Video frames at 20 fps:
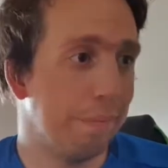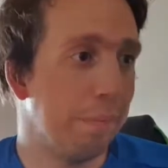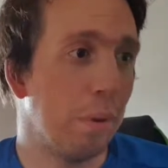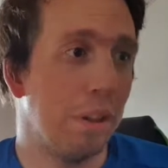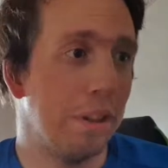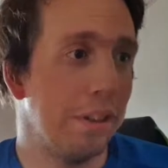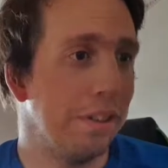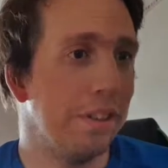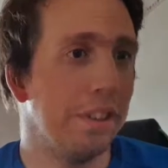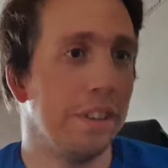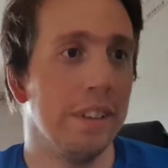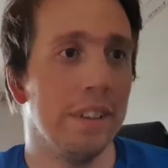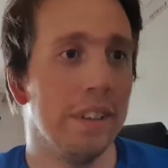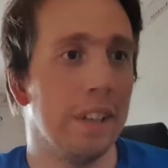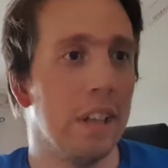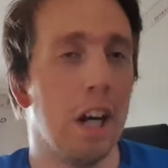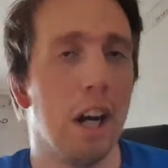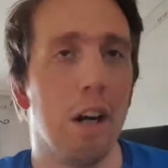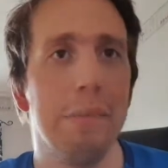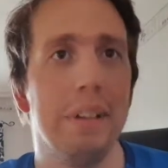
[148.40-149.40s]

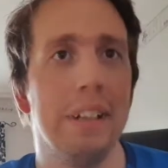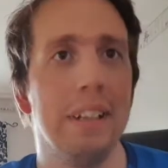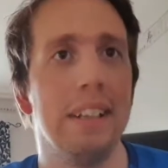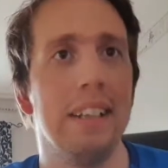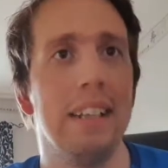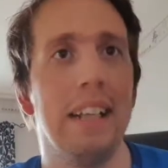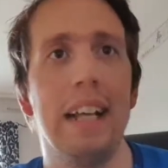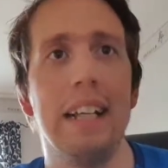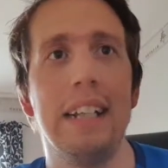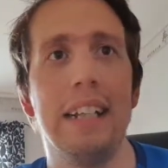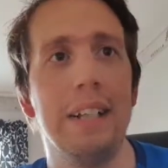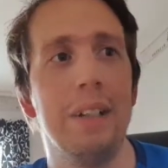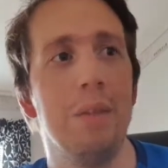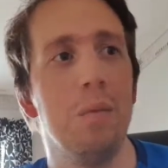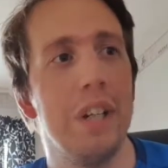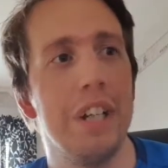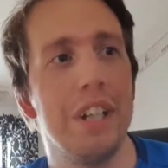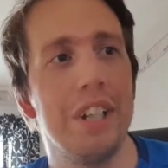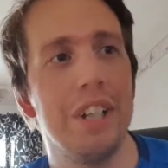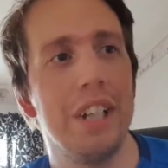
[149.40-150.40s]
person comment, he
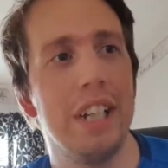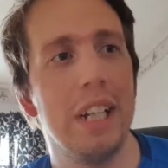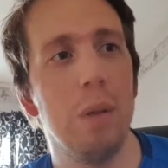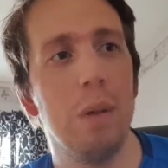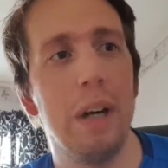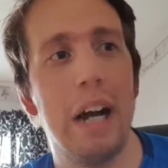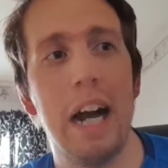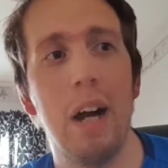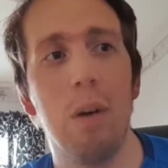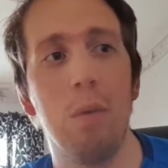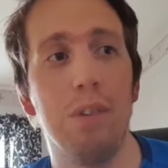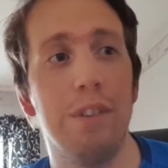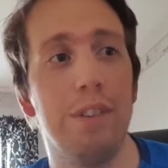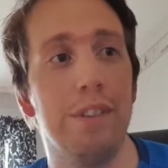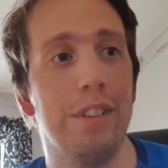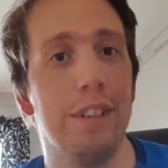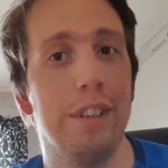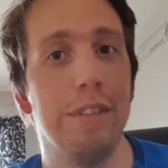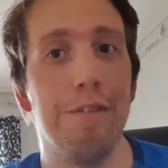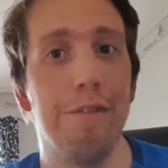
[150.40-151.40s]
wished I
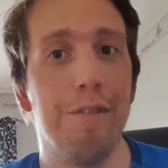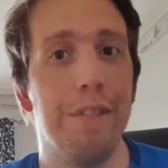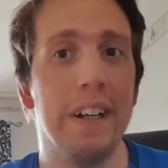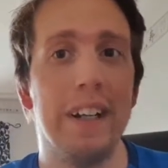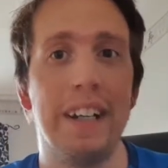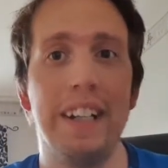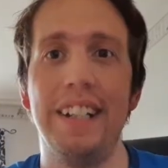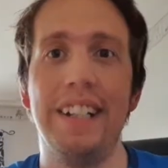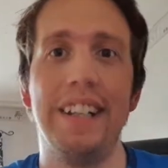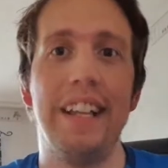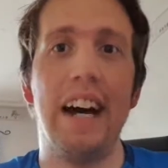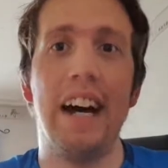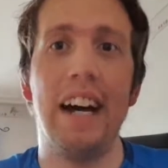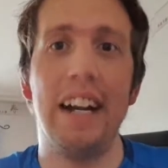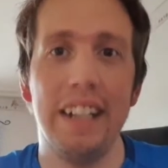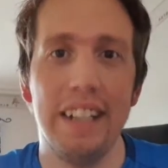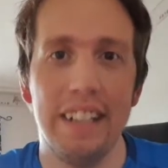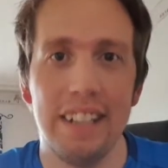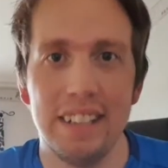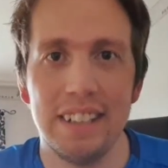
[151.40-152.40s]
was fucking
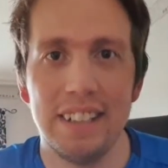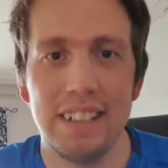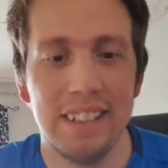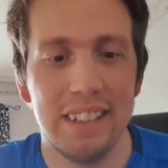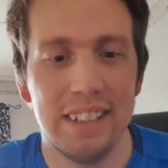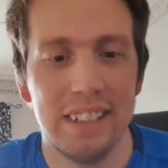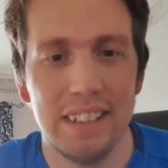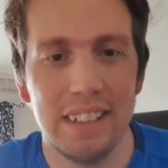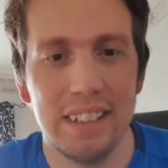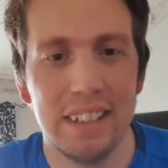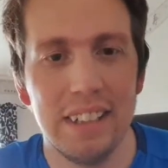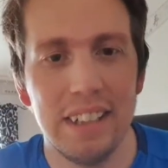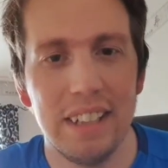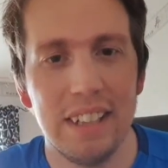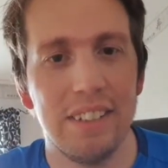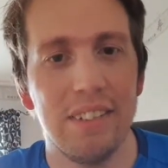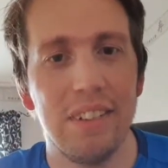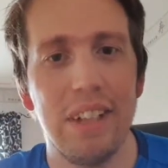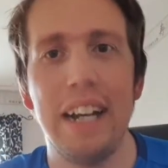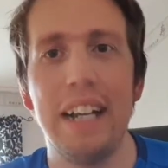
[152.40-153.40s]
die.
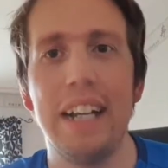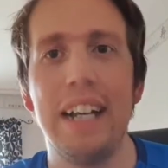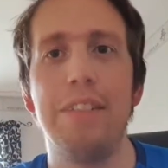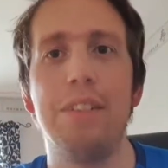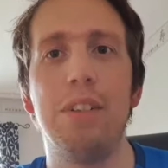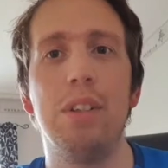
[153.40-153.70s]
So I